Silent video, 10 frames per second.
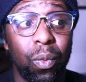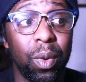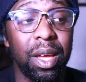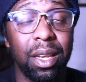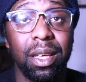
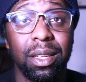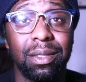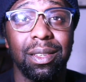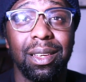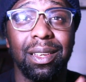we need
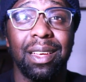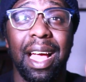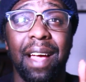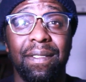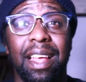to
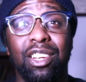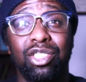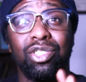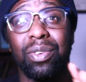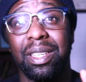have that
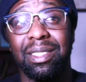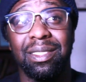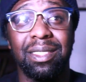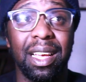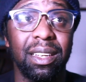trend
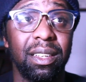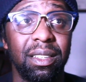set